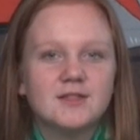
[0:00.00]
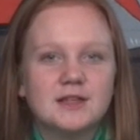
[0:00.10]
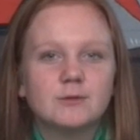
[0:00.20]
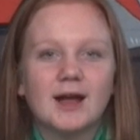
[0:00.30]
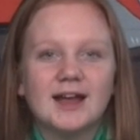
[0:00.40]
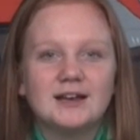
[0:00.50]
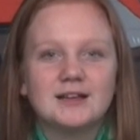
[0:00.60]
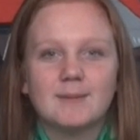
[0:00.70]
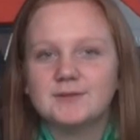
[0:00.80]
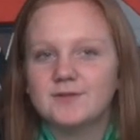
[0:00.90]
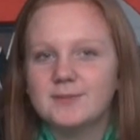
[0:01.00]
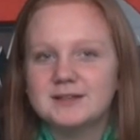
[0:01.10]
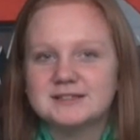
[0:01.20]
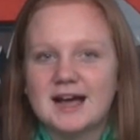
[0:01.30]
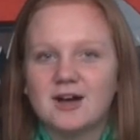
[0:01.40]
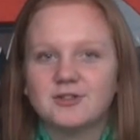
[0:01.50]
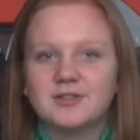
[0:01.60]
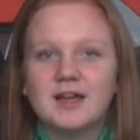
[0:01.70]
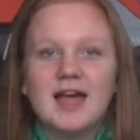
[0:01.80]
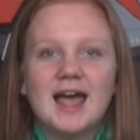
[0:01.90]
then rain coming from the south,
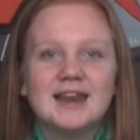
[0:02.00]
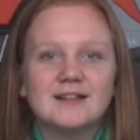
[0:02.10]
and